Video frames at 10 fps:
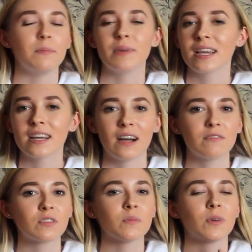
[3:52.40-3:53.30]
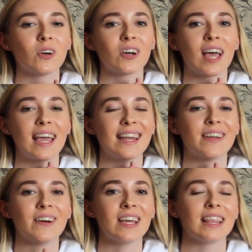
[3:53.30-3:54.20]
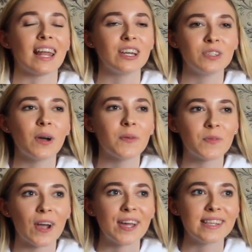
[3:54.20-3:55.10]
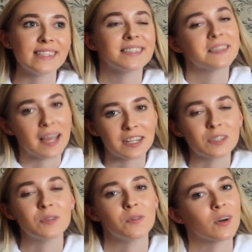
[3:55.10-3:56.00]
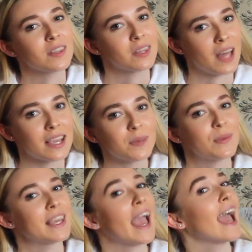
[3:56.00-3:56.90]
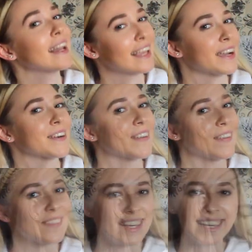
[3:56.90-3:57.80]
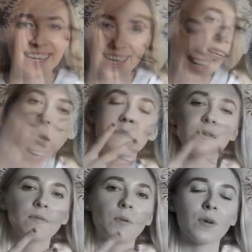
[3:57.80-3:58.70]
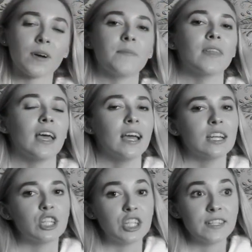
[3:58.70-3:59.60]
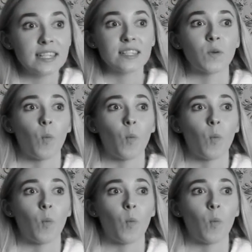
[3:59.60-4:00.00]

being comfortable in knowing that I do have friends that do like me and care about me. Number four, Jesus